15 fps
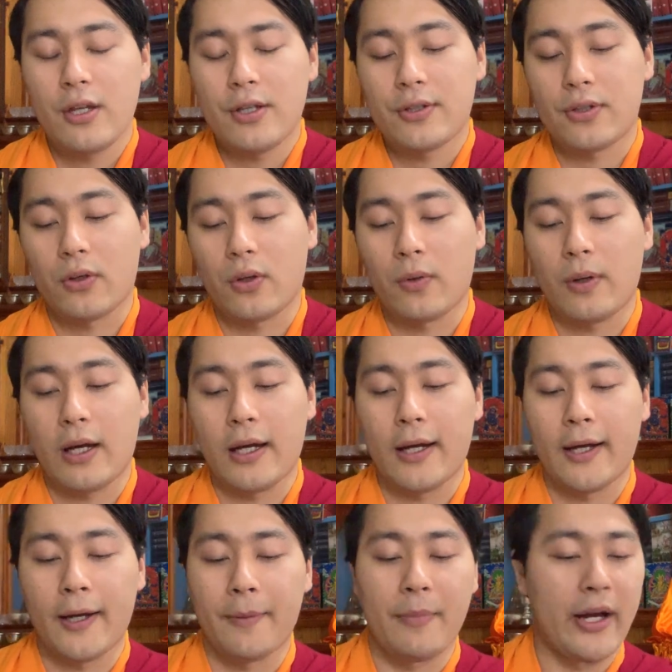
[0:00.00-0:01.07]
So
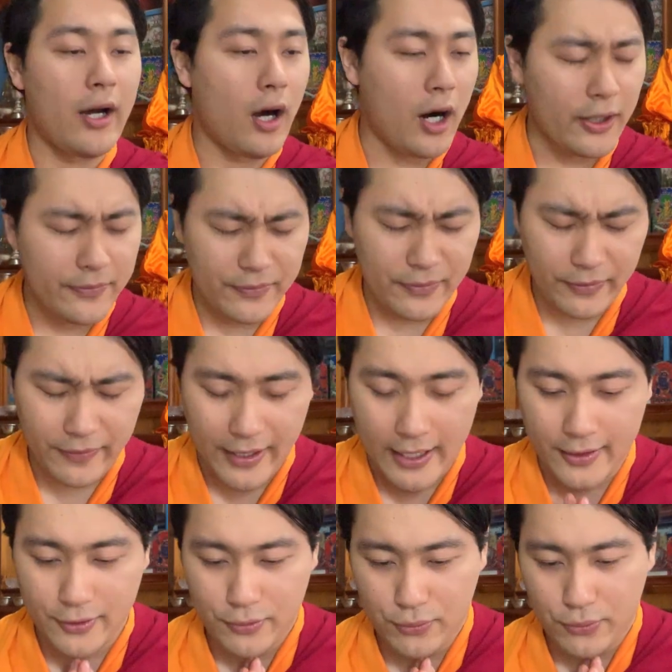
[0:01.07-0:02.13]
my heartfelt
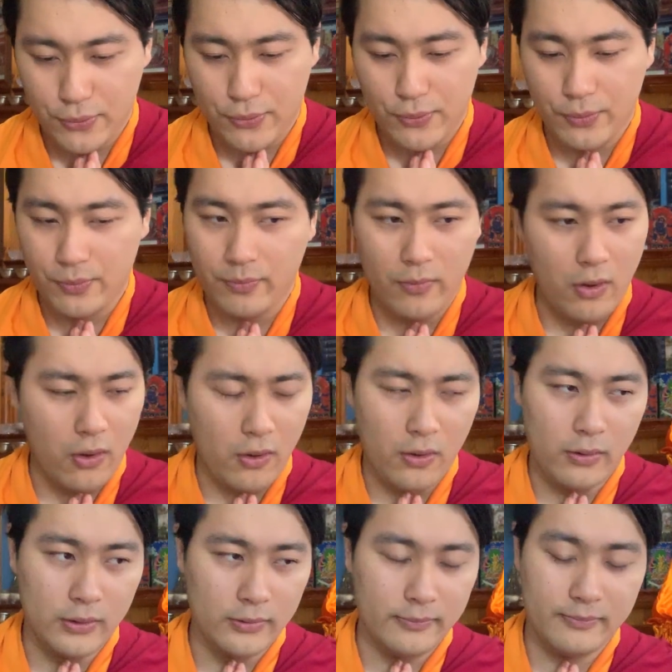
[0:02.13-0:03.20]
thanks to
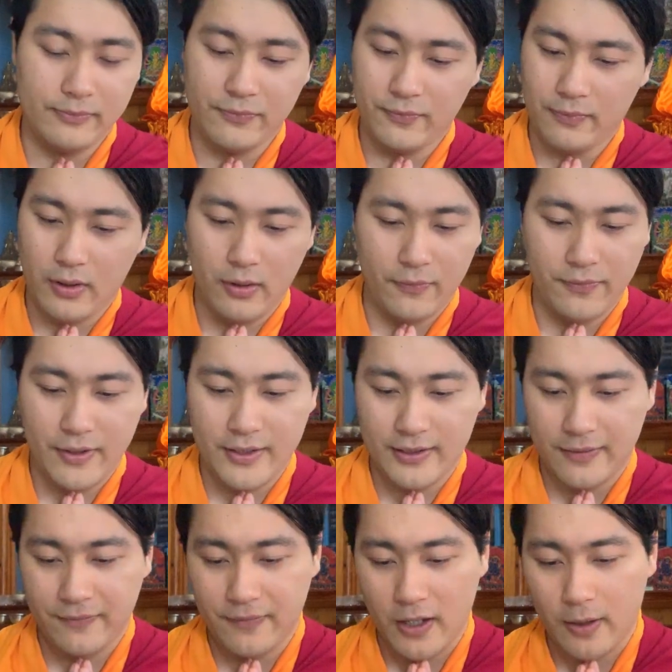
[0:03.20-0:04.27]
all our friends
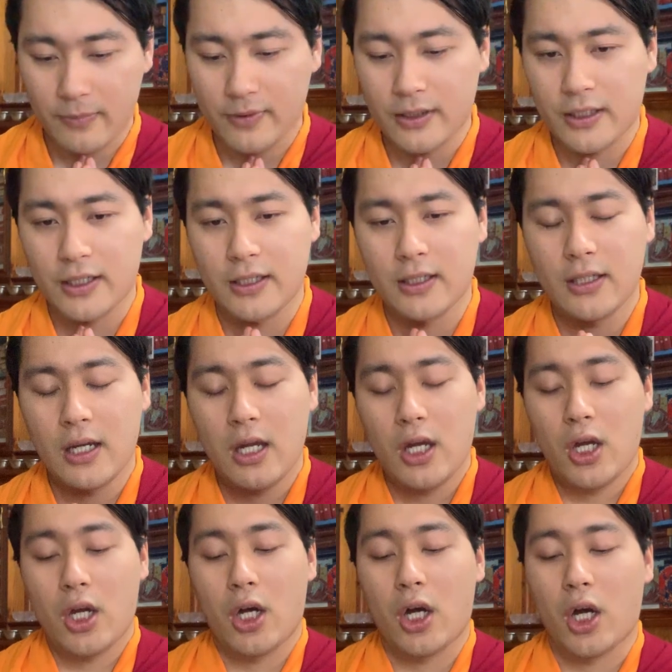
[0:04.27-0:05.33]
and family
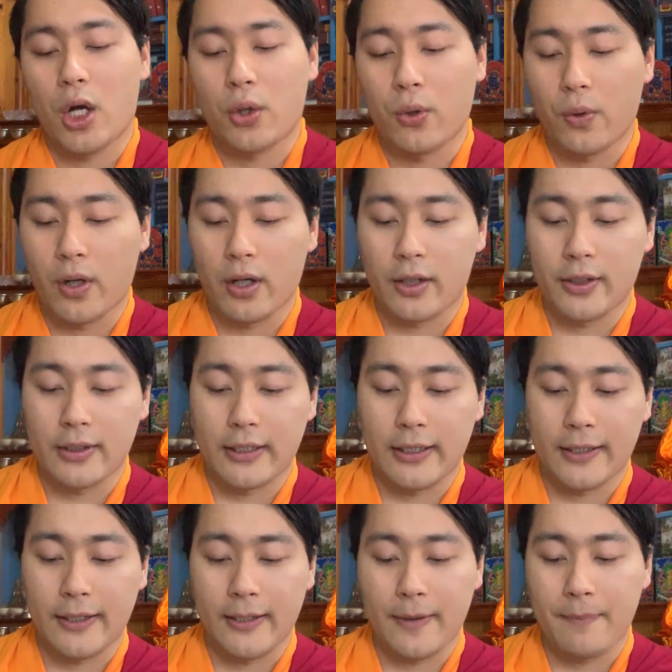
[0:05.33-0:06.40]
who
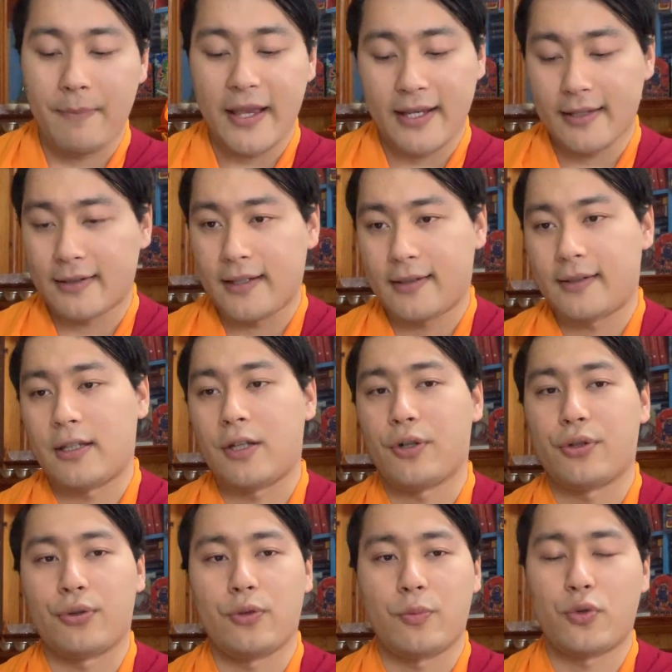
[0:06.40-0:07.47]
are making this
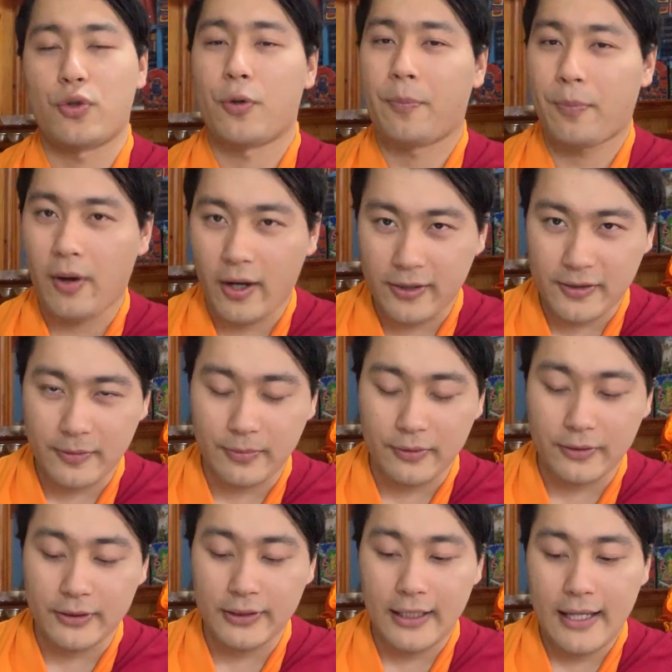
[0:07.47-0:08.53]
year's Drub Choe
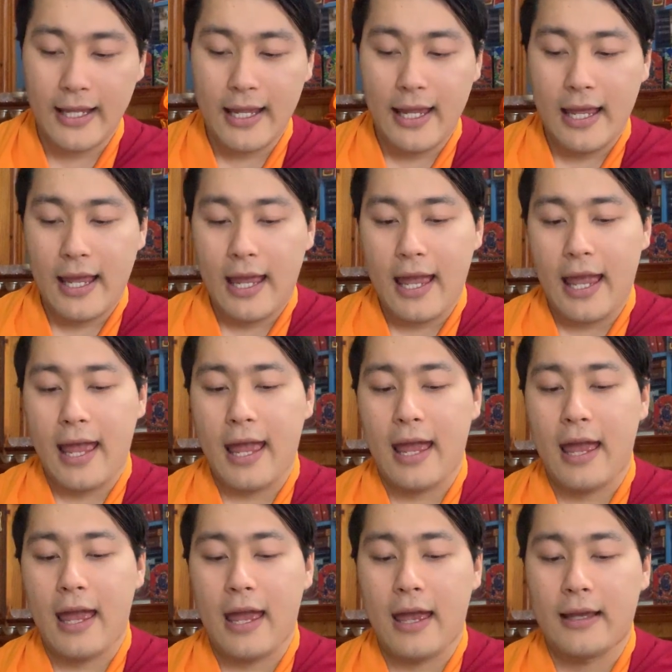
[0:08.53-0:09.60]
possible,
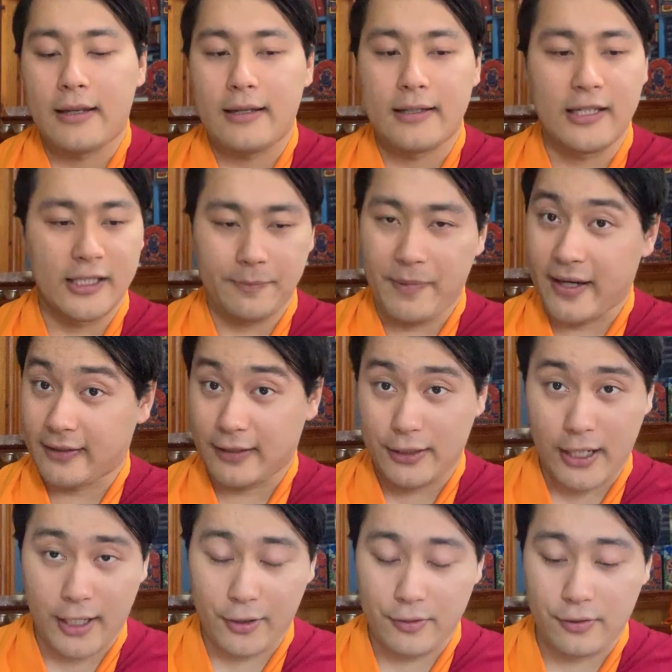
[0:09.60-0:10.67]
and despite the
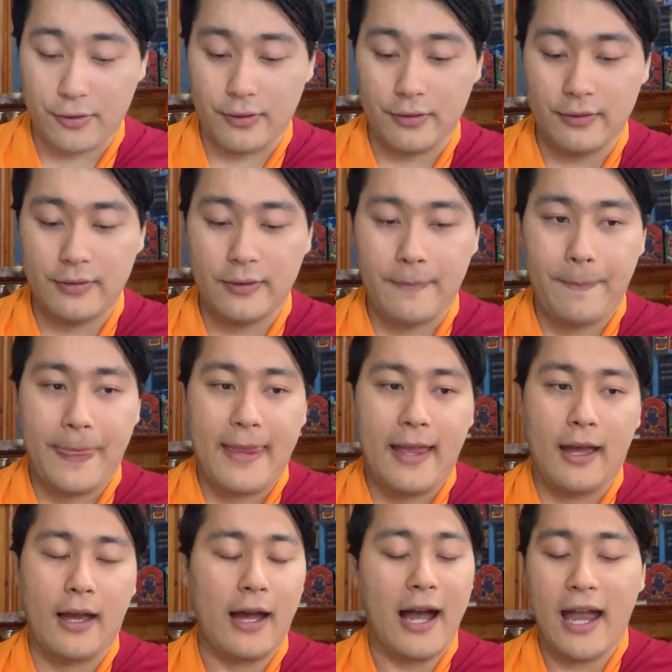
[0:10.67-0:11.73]
challenges.
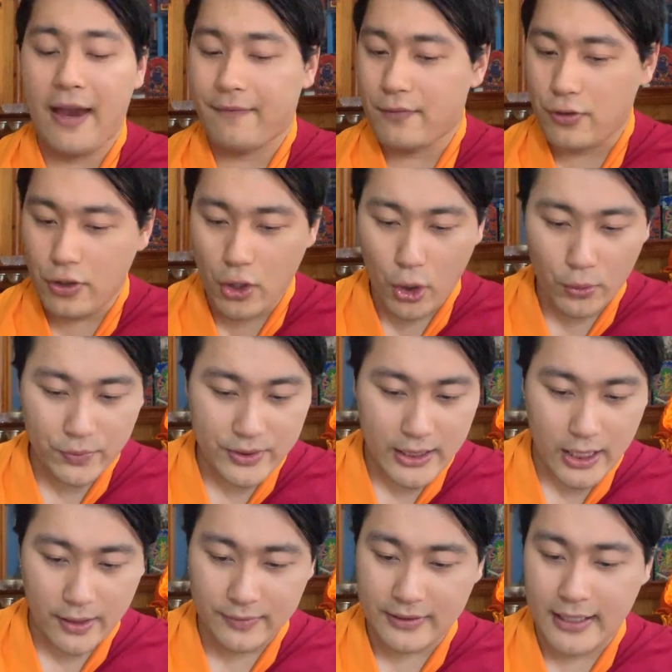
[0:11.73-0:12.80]
I have no
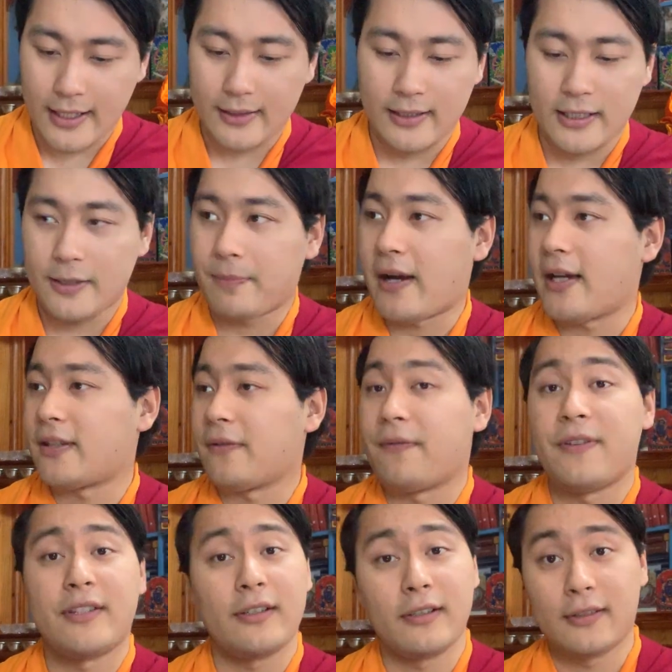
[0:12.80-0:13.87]
doubt that despite the
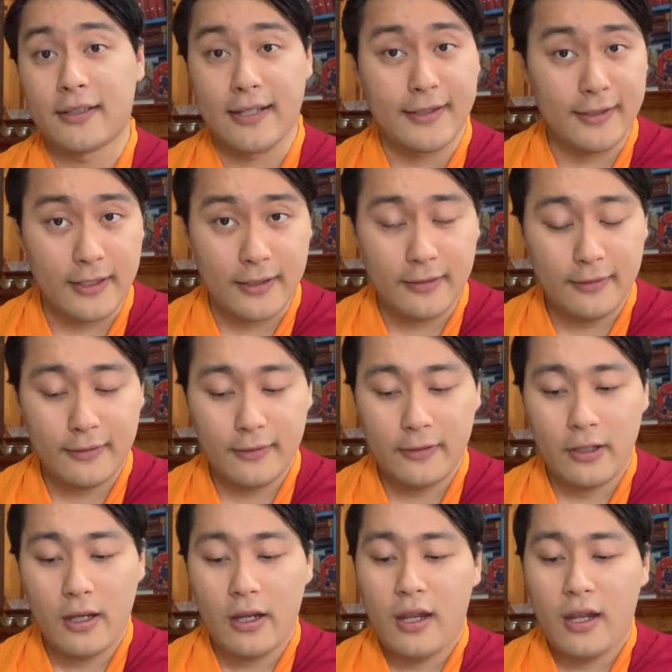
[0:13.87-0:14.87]
physical distance,